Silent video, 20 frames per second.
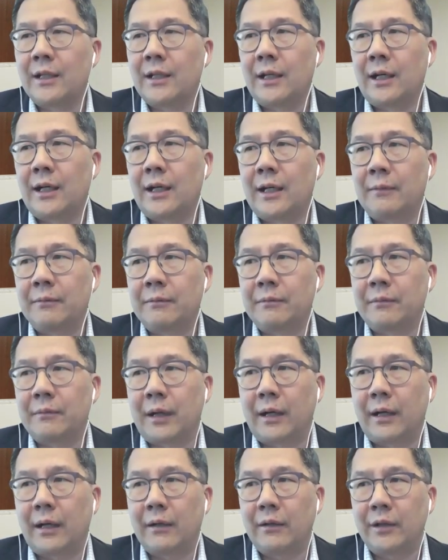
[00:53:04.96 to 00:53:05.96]
I
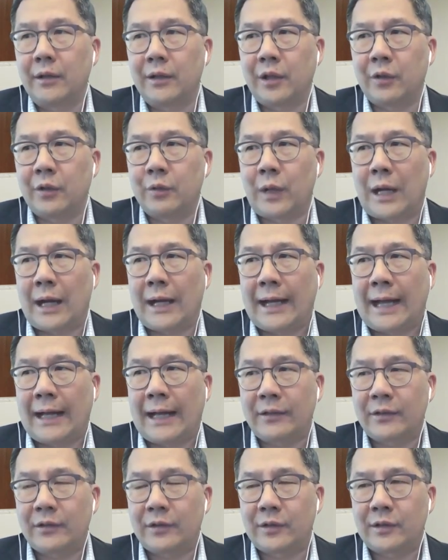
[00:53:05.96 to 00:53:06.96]

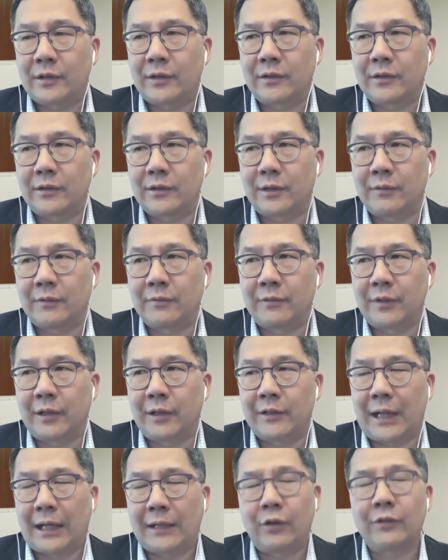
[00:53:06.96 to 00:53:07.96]

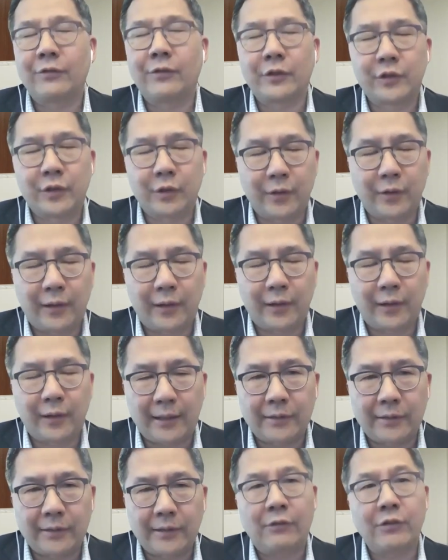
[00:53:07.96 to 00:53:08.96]
look for certain
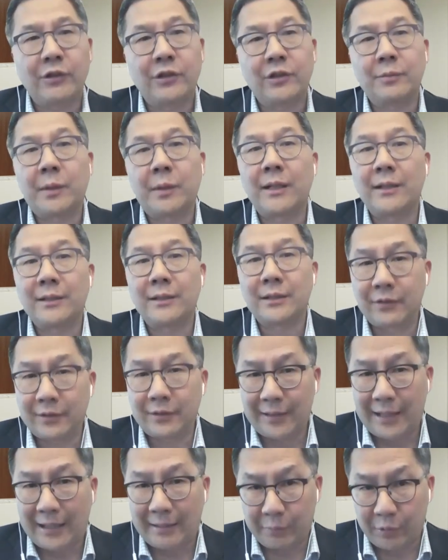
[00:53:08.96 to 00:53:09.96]
things. How responsive
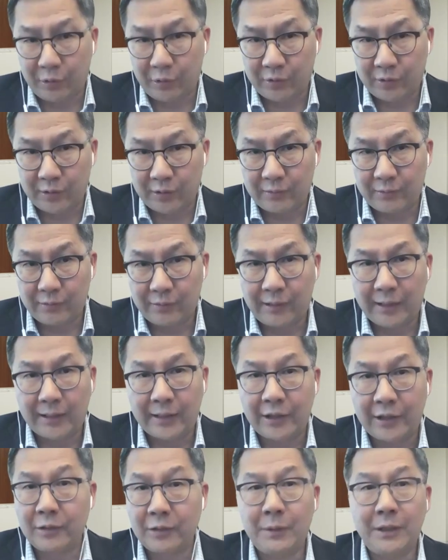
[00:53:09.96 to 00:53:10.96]
is that person, right?
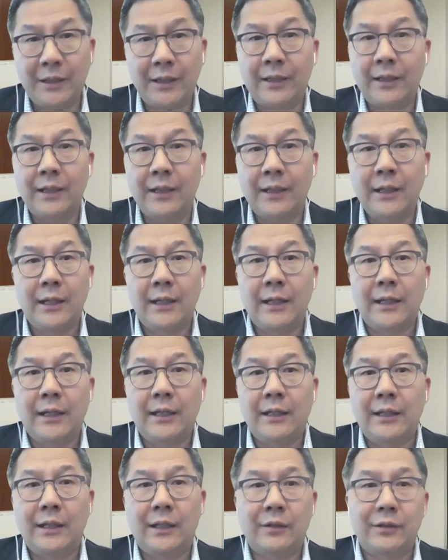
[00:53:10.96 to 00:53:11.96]
It could be
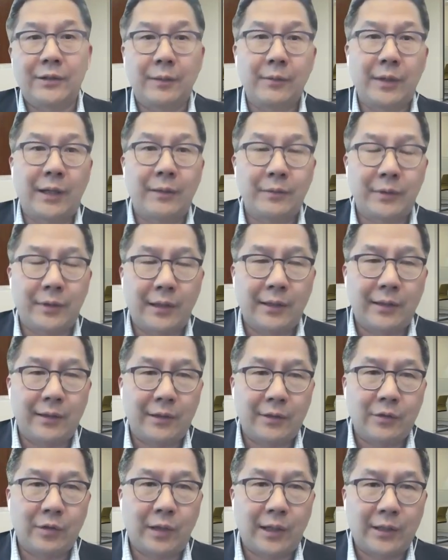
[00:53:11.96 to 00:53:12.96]
sometimes
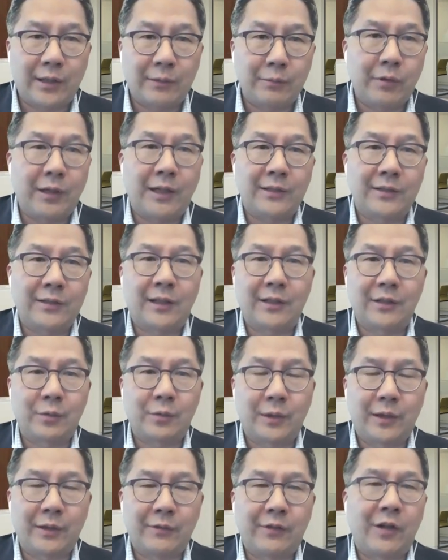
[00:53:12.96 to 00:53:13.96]
they're trying to impress us
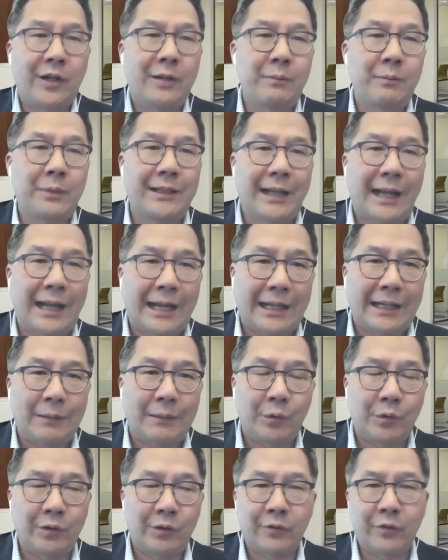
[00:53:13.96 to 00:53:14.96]
with a very big
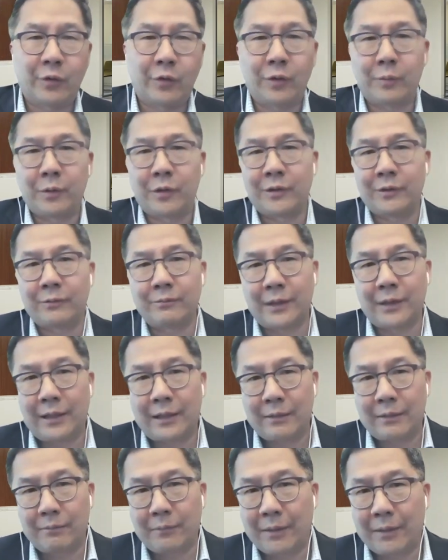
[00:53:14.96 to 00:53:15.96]
name, or a former
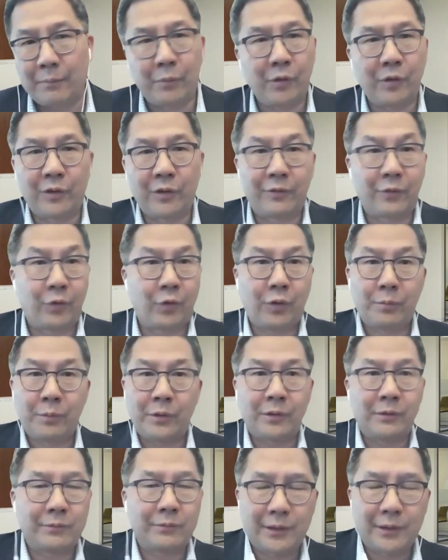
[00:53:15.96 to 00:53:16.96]
member, or
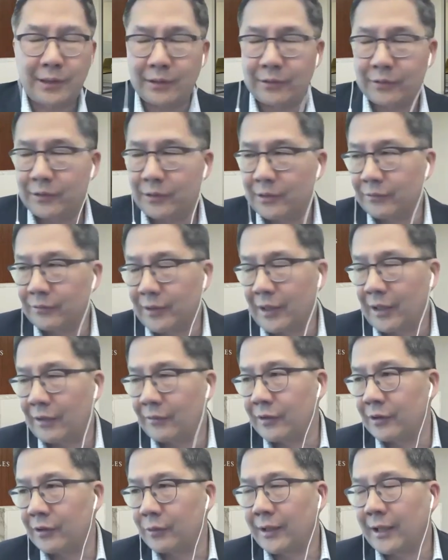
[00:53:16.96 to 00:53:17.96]
former, sort of
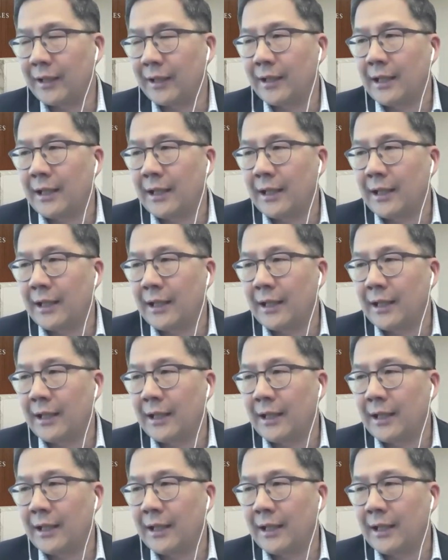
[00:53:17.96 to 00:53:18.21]
governor, whatnot.